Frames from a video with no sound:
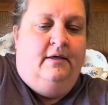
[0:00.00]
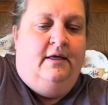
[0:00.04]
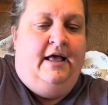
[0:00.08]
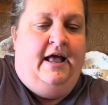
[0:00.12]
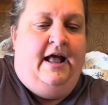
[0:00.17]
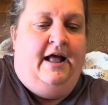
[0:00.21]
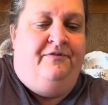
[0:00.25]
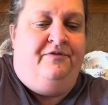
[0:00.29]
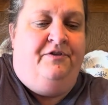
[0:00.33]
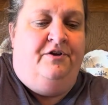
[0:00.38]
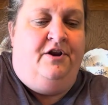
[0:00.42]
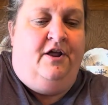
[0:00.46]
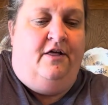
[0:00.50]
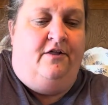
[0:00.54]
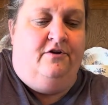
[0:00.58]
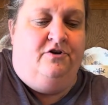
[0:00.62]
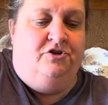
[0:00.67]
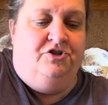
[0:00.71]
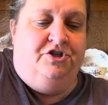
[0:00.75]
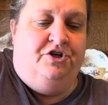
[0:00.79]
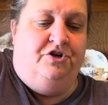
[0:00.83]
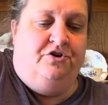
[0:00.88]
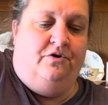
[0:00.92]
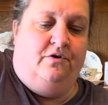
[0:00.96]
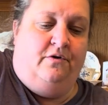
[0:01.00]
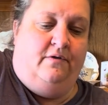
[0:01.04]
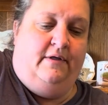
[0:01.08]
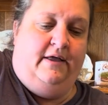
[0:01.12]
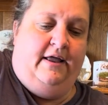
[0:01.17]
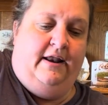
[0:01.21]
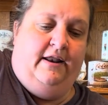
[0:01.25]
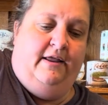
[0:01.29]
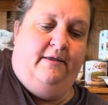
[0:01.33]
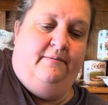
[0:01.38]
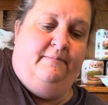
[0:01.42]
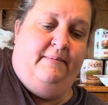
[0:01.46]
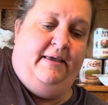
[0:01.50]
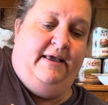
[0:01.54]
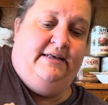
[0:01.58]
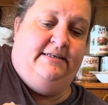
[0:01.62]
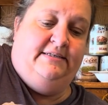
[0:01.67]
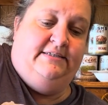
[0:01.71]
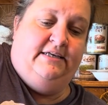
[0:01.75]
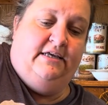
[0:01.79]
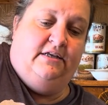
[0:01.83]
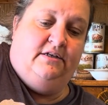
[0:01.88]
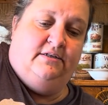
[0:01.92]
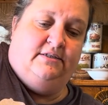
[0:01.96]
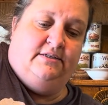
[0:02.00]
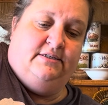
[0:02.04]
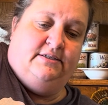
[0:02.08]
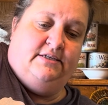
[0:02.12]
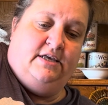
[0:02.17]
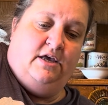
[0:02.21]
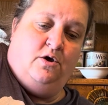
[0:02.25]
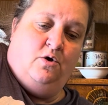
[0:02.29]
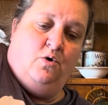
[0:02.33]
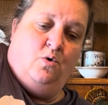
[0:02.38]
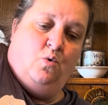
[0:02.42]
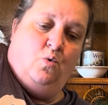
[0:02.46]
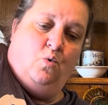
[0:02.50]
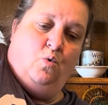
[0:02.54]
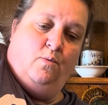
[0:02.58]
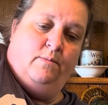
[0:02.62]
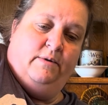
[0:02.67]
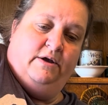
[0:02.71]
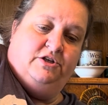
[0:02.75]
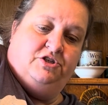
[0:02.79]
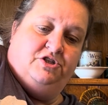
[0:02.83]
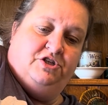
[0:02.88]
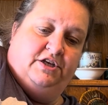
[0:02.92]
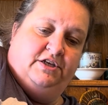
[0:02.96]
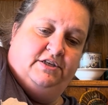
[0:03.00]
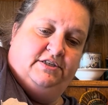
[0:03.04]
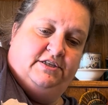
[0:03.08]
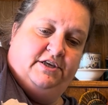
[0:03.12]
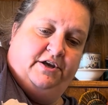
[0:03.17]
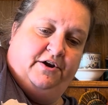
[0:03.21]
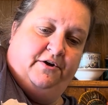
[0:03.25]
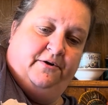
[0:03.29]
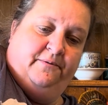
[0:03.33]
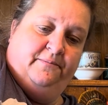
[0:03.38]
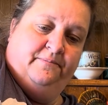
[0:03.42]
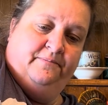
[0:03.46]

at the Dollar General. And it makes it so much easier.